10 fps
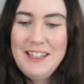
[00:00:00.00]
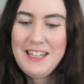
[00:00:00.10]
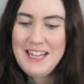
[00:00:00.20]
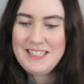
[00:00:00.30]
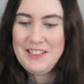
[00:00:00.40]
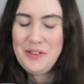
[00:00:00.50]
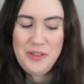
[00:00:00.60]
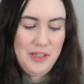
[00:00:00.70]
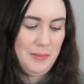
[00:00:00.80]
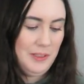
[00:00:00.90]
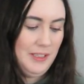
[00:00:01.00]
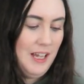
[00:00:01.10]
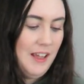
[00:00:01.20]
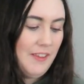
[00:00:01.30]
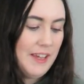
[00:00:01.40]
That's adorable.
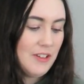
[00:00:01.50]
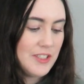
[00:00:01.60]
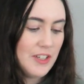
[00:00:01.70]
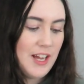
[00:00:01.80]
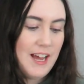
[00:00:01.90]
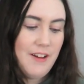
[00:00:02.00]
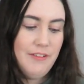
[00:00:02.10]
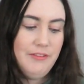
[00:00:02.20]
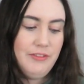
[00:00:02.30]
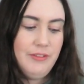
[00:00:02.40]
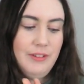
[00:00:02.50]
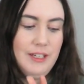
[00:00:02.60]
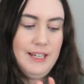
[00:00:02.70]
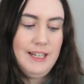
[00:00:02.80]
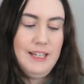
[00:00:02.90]
They also have
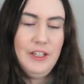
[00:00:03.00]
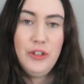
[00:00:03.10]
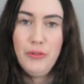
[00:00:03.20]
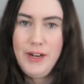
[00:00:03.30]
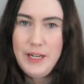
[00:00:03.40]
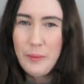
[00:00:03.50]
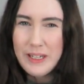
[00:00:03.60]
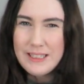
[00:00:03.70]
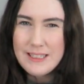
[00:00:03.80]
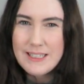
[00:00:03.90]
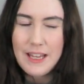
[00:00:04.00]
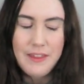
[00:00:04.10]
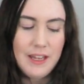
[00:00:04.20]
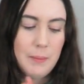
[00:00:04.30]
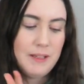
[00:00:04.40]
green ones, I
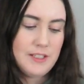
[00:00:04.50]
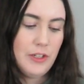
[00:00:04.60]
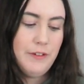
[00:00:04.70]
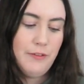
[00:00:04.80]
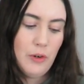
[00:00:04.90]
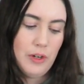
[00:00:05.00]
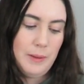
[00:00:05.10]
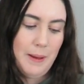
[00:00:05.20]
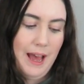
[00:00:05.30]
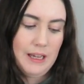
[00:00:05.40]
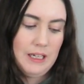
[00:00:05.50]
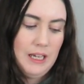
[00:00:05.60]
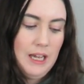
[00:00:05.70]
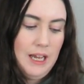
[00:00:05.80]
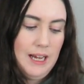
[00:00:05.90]
think, but there's only four in the pack.
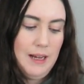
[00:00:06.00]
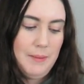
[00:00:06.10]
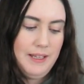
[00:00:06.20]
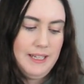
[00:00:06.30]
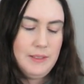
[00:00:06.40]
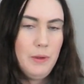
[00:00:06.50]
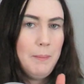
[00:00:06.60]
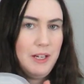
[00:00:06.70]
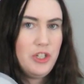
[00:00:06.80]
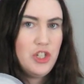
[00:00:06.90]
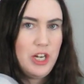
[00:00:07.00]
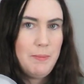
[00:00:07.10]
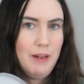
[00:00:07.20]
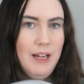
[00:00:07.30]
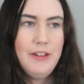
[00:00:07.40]
And these were much
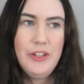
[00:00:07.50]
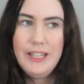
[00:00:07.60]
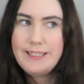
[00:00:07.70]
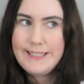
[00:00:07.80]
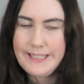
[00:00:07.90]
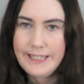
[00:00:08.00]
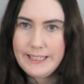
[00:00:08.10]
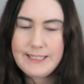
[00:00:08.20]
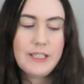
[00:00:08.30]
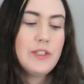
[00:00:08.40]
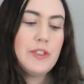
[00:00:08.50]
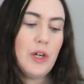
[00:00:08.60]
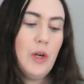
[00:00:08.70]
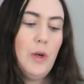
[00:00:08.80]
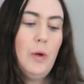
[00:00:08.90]
cheaper and you get six.
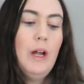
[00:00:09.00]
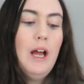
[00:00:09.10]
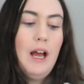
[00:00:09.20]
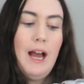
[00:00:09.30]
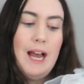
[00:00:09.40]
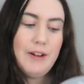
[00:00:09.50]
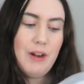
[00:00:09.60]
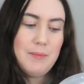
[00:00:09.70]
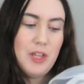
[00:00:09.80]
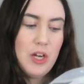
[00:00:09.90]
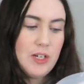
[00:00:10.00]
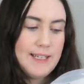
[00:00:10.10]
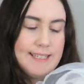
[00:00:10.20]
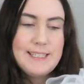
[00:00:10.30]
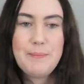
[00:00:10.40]
So I grabbed
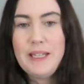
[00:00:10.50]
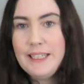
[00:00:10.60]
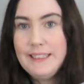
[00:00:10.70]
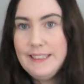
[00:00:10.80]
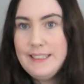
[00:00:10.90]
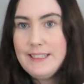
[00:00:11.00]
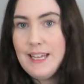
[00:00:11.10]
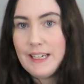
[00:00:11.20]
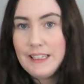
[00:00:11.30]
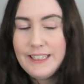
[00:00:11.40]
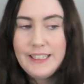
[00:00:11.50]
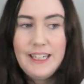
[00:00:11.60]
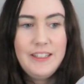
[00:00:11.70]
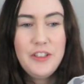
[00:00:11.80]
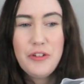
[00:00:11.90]
those because they're clear
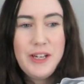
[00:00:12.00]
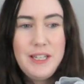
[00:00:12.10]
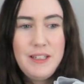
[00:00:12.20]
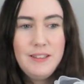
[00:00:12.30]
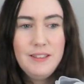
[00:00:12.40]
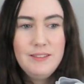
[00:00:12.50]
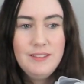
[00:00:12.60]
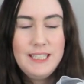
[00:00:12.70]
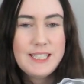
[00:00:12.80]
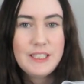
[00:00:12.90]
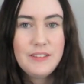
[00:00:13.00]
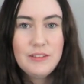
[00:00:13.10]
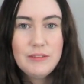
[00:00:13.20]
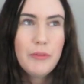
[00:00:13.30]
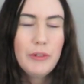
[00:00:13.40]
and green isn't
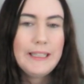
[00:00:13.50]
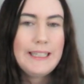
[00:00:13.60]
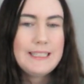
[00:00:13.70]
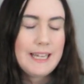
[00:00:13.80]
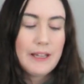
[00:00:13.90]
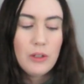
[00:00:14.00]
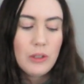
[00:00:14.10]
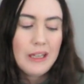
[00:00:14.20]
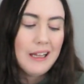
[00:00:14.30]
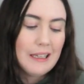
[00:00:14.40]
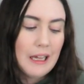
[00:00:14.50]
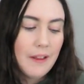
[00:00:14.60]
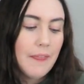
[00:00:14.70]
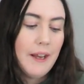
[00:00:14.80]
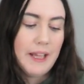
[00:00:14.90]
really a decor color
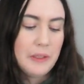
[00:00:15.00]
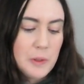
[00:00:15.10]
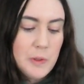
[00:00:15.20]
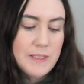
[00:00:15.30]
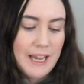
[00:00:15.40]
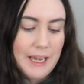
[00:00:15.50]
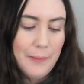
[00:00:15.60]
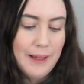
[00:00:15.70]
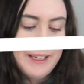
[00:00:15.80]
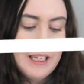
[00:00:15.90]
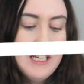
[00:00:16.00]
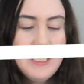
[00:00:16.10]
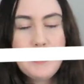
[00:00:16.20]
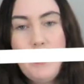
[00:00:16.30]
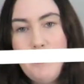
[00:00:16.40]
that I use anyway,
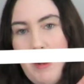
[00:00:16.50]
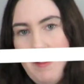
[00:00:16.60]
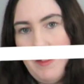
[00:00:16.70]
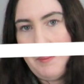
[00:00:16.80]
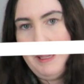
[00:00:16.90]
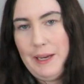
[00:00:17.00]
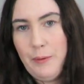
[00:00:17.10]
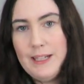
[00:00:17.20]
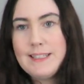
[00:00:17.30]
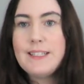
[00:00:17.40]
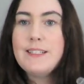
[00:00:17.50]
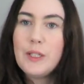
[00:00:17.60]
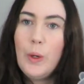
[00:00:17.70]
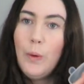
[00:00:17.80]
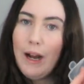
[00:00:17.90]
so I'd rather the plain ones.
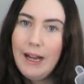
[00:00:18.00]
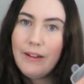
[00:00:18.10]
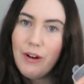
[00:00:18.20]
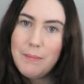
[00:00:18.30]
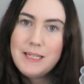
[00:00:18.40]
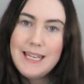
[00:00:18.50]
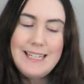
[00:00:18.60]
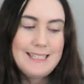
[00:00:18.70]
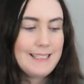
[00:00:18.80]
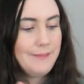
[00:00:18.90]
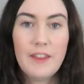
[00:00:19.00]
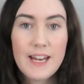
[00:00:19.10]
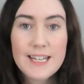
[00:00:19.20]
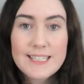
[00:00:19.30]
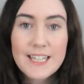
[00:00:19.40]
So I grabbed these. The
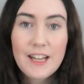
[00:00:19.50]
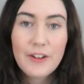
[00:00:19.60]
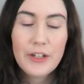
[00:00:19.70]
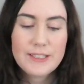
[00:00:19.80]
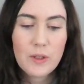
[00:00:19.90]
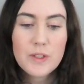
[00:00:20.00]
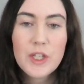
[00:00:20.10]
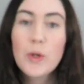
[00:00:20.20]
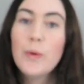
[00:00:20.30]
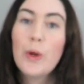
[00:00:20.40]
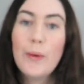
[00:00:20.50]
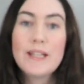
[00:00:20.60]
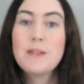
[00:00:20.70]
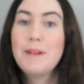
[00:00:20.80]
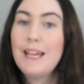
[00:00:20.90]
next thing I got is also
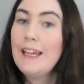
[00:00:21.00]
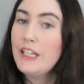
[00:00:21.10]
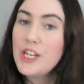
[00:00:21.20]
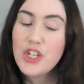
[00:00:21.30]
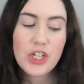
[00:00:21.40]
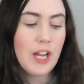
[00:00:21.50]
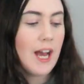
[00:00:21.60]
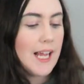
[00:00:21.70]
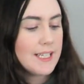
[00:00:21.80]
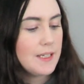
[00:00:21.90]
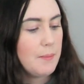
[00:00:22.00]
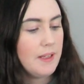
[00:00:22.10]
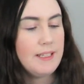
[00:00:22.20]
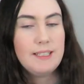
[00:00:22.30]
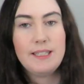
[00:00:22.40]
going to be a kitchen item.
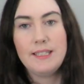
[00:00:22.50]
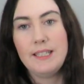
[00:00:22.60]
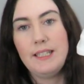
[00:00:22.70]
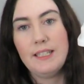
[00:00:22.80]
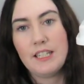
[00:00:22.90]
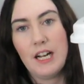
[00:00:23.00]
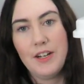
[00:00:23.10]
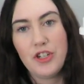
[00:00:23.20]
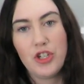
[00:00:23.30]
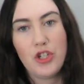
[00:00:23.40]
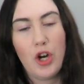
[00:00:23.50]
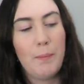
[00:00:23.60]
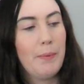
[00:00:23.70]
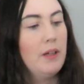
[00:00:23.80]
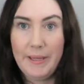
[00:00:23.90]
This is the touch
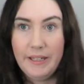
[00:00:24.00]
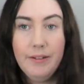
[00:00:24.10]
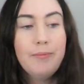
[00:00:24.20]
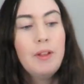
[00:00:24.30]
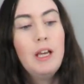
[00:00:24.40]
top bin.